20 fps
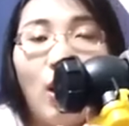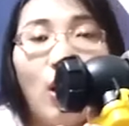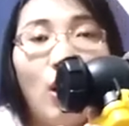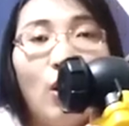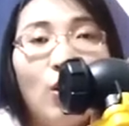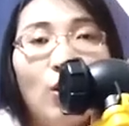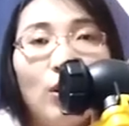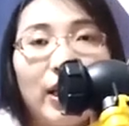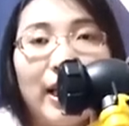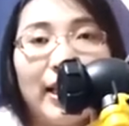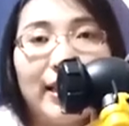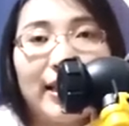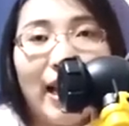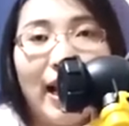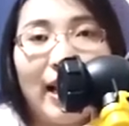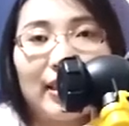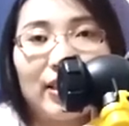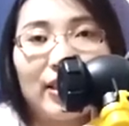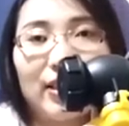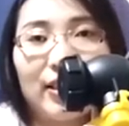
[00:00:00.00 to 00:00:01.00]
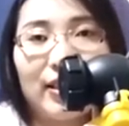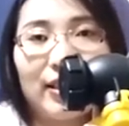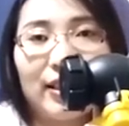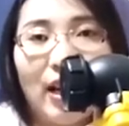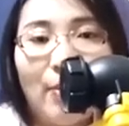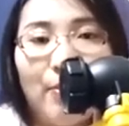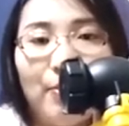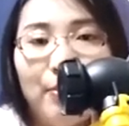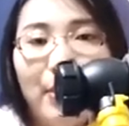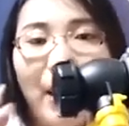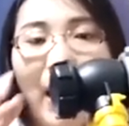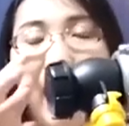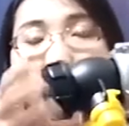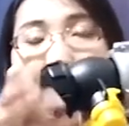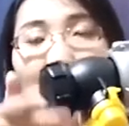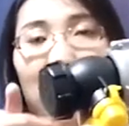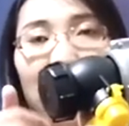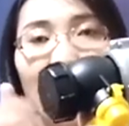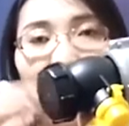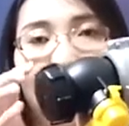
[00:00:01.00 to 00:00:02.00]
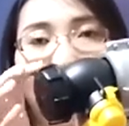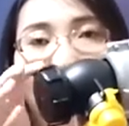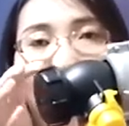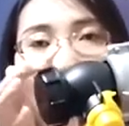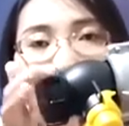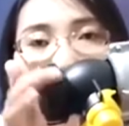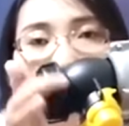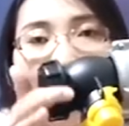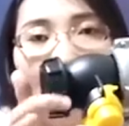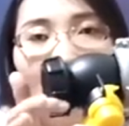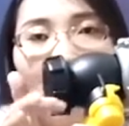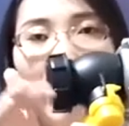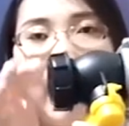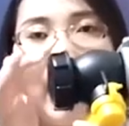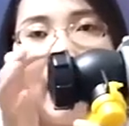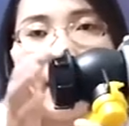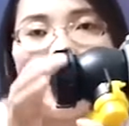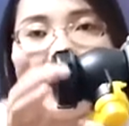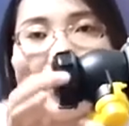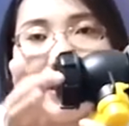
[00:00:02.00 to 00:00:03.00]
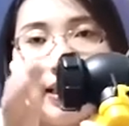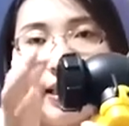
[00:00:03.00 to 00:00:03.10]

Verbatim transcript: or connect some pipes at